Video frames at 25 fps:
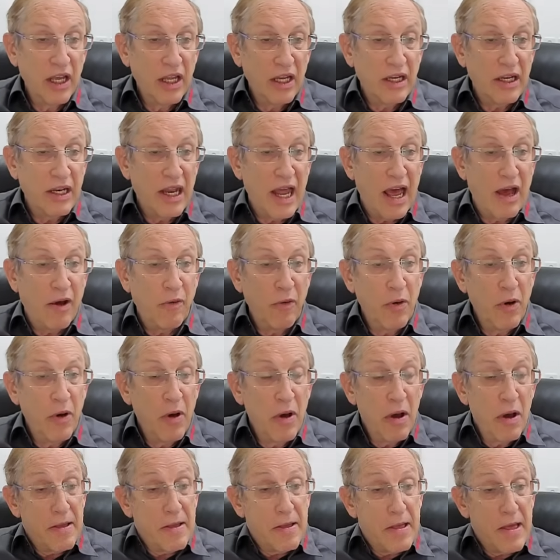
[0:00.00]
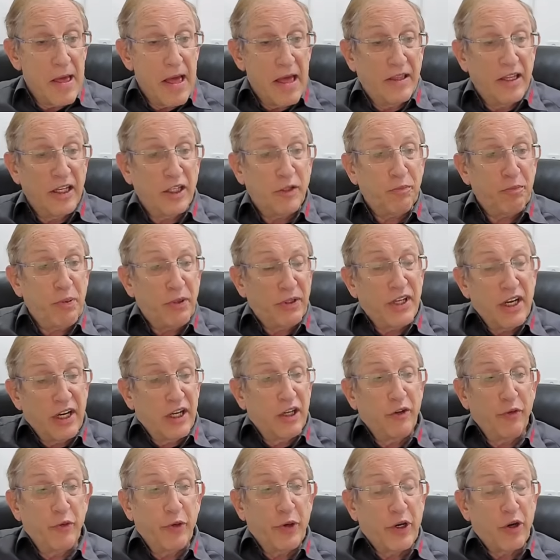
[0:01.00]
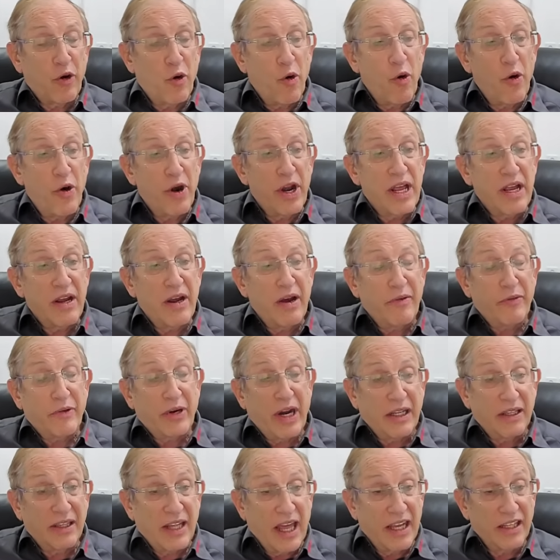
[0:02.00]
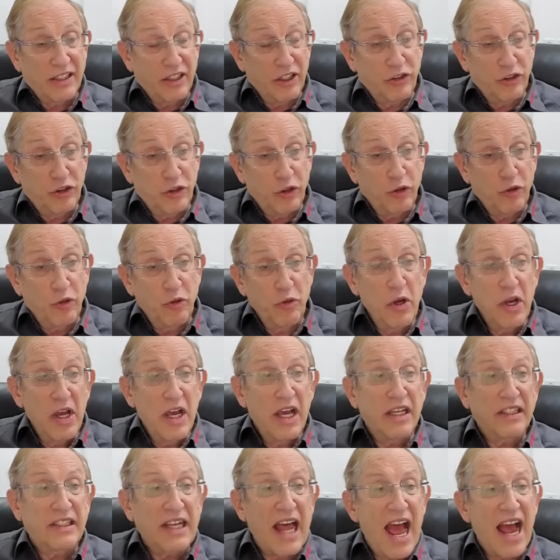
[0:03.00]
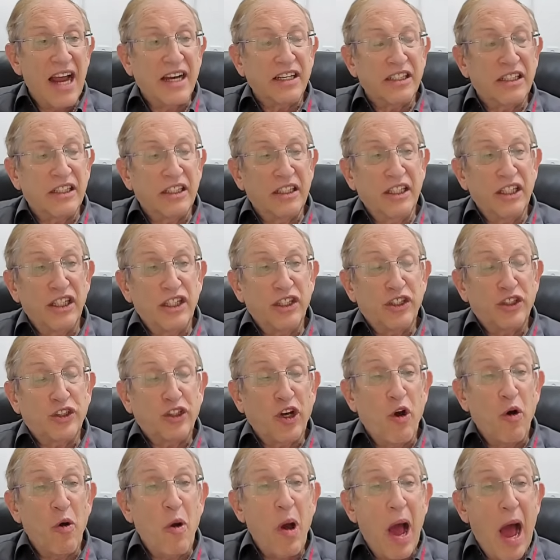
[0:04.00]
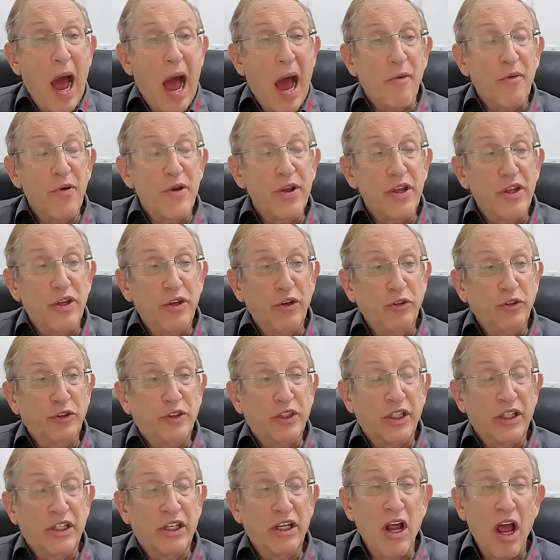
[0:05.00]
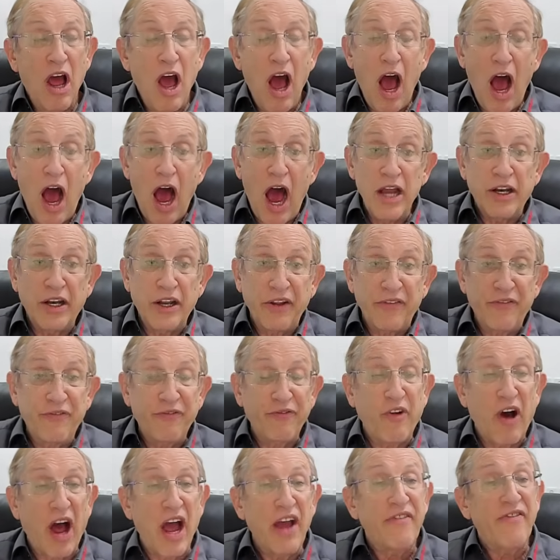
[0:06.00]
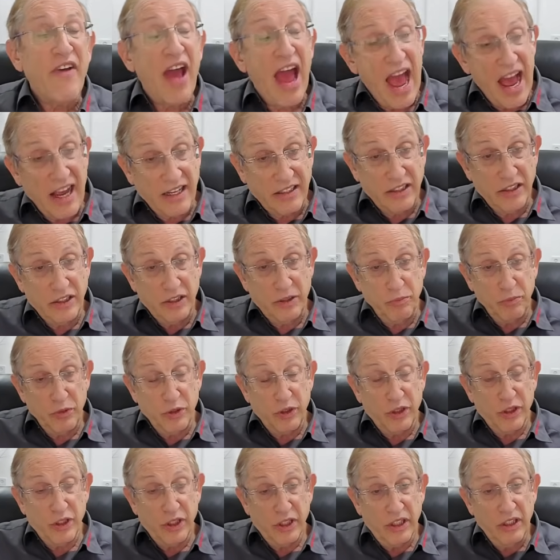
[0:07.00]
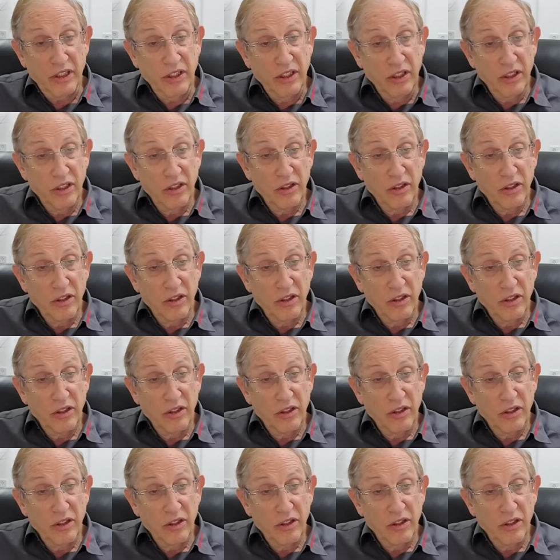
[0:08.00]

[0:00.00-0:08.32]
Now, in this particular recording, what I'd like to do is actually show how we use it on a five axis machine